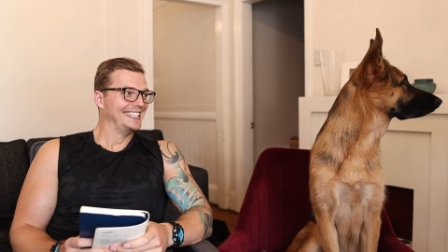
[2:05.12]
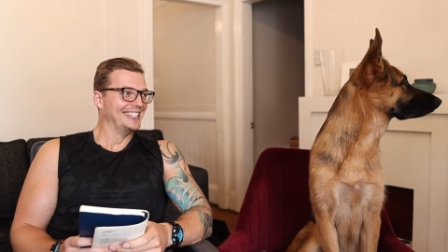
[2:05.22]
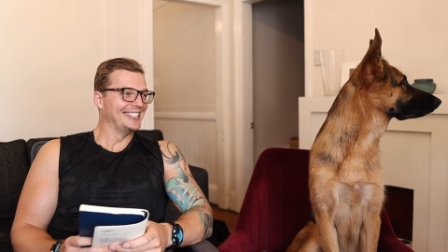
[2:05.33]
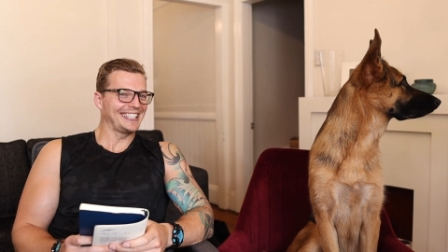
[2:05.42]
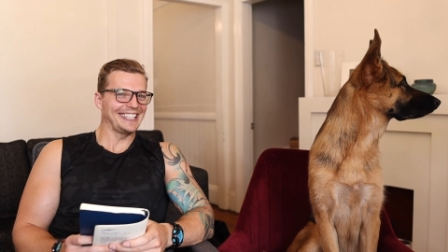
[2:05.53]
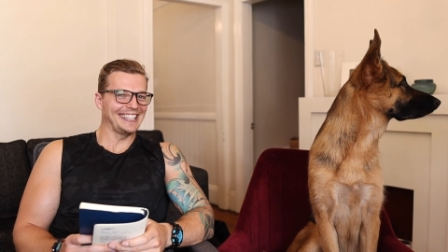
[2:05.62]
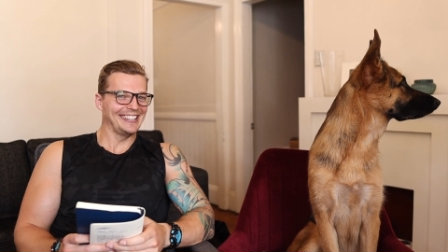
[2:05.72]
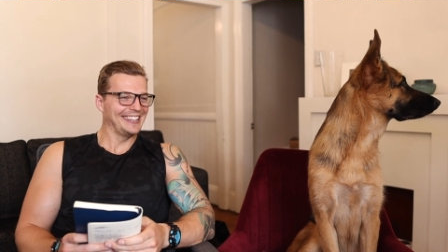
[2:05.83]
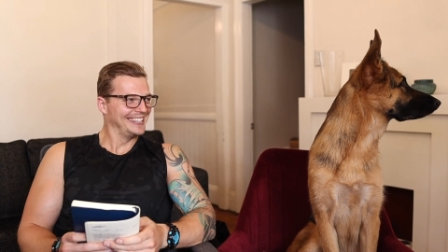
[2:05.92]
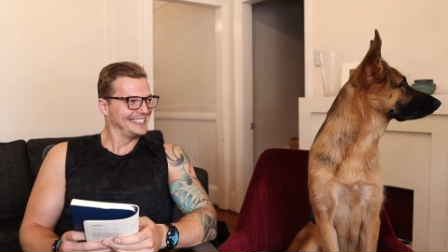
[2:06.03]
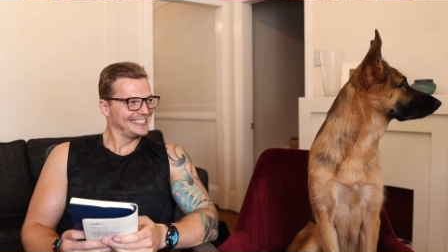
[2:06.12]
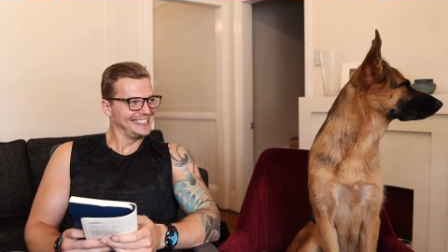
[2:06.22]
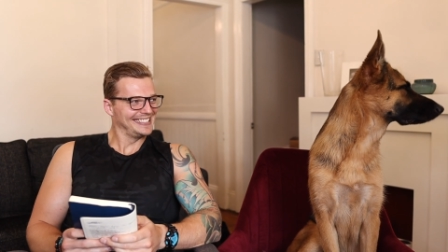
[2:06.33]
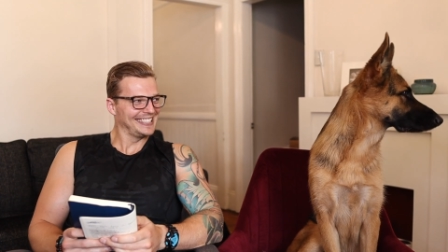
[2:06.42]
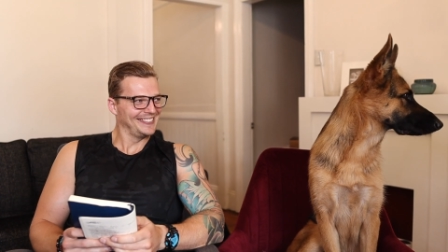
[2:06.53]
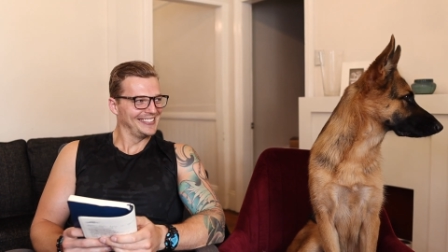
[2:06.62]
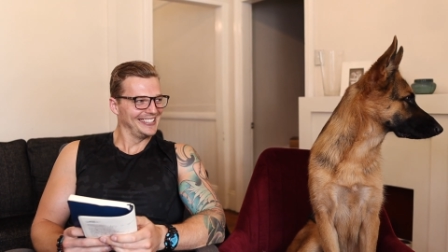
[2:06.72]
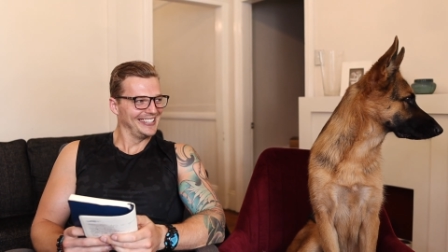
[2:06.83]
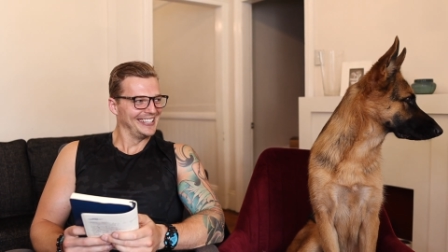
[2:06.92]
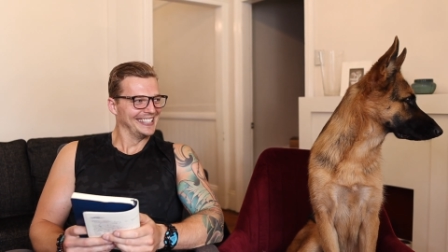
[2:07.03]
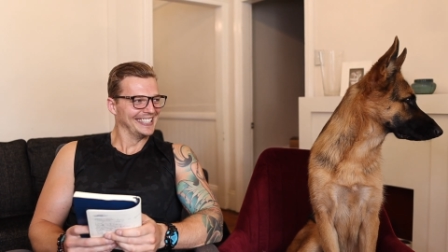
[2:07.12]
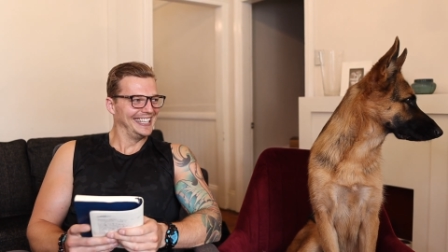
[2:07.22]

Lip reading: Look at her, she's so alert.